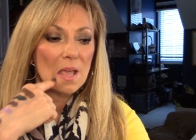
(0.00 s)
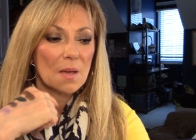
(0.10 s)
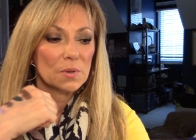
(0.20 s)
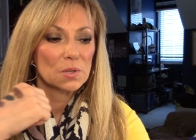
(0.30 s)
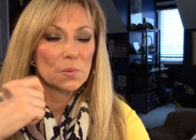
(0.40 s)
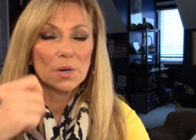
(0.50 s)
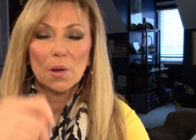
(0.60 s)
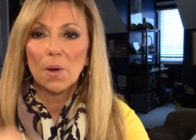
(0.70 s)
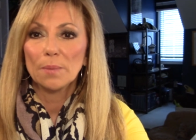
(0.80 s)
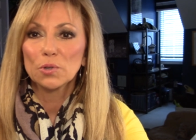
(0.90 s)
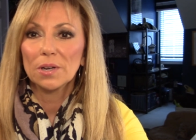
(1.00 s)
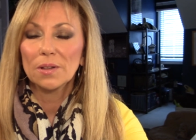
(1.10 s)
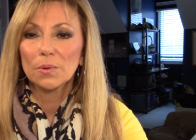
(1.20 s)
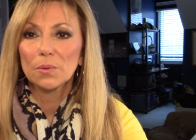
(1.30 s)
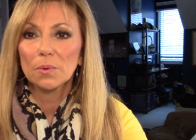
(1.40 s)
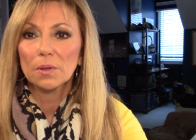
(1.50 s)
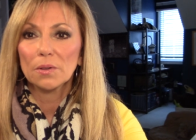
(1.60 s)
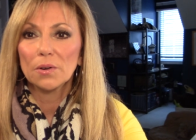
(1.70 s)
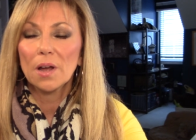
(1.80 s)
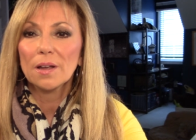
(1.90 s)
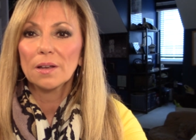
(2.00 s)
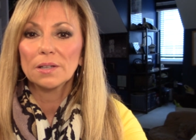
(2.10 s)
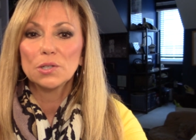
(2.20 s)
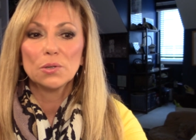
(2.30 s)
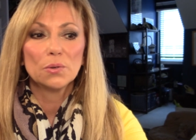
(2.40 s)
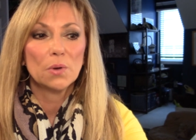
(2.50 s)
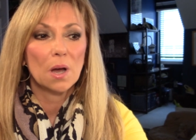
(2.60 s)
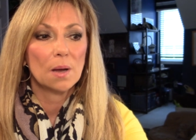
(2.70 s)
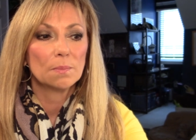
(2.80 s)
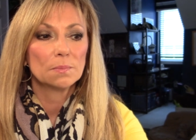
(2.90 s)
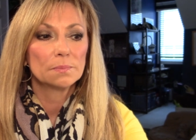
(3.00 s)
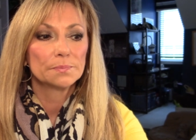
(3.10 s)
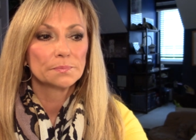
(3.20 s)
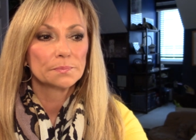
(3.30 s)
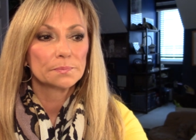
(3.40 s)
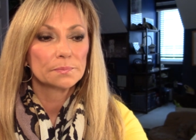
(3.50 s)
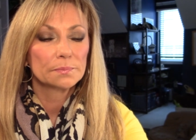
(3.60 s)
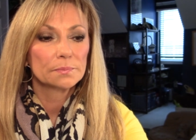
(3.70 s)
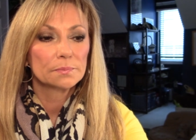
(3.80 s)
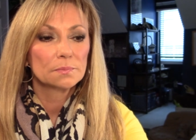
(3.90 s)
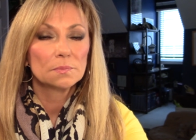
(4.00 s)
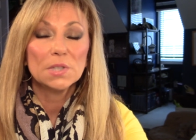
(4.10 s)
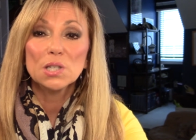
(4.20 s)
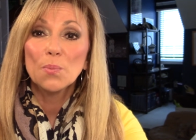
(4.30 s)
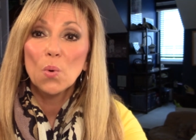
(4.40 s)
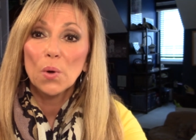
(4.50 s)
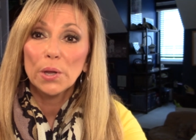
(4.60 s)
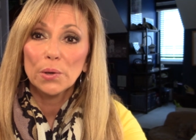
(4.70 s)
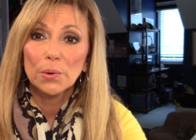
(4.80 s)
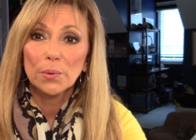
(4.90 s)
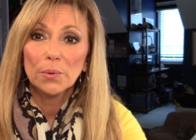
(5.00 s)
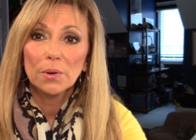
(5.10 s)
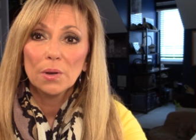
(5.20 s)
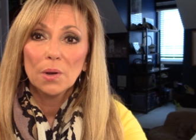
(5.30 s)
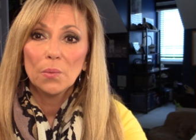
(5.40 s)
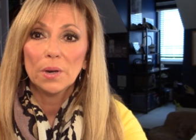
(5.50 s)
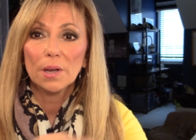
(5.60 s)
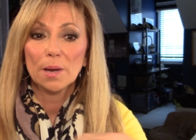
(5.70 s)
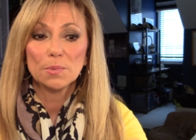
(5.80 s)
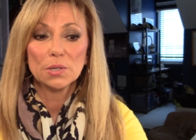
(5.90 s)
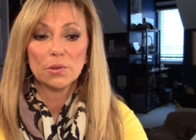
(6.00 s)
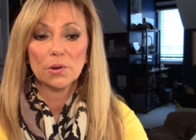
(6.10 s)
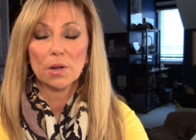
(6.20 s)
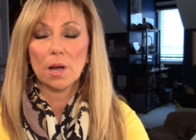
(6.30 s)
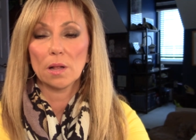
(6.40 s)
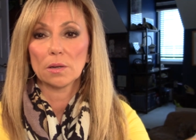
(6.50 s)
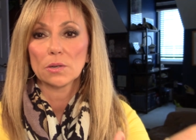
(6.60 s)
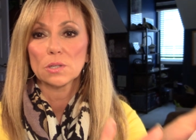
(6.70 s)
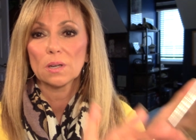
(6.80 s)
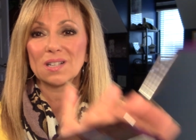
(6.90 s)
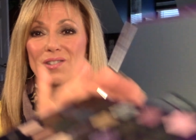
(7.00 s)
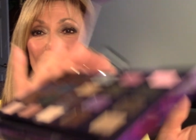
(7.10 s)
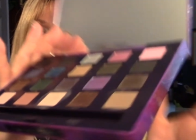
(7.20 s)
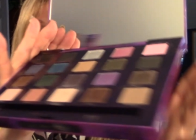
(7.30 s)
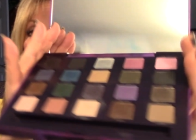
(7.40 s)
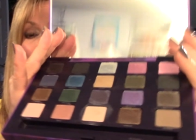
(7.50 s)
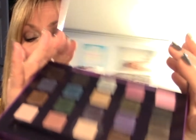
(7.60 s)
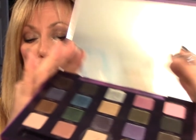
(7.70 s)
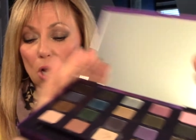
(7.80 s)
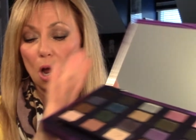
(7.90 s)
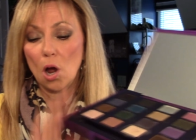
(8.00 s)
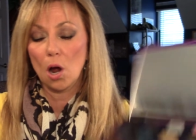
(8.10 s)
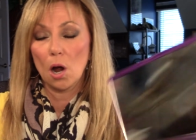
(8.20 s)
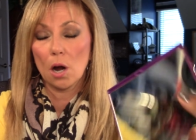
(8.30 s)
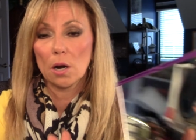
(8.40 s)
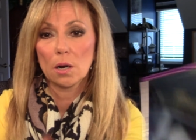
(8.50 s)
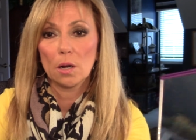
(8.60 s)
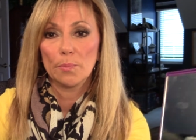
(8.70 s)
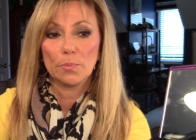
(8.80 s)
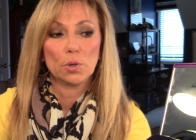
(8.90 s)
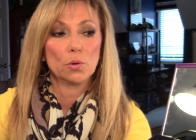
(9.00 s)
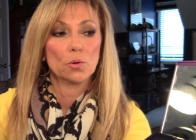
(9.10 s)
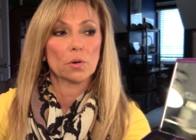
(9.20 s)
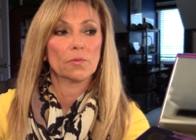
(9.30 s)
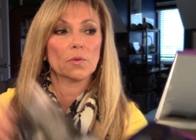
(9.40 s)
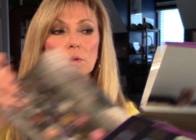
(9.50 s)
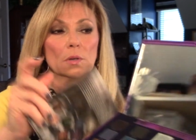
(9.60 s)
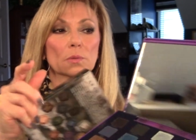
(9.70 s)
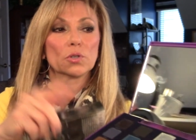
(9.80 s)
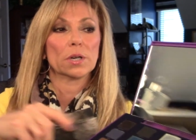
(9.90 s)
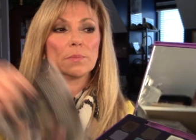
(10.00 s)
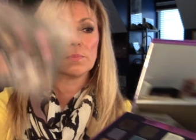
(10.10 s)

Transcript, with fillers: what's the word I, am trying to think of? The, they're not going to um, disappoint you when it comes to their colors because their colors are beautiful. Try to